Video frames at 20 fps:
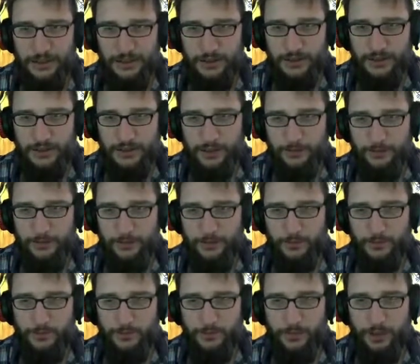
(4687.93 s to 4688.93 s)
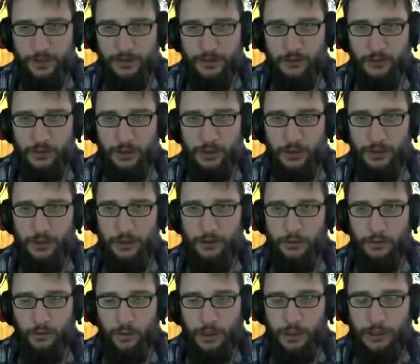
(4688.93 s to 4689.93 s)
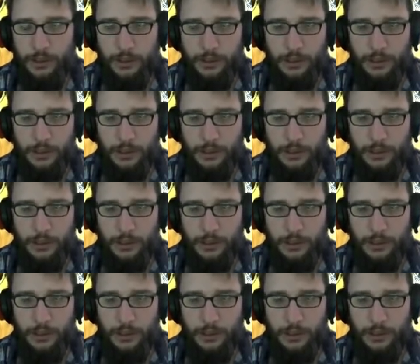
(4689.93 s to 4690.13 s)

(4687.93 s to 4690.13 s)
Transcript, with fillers: Enough. Put it away and one.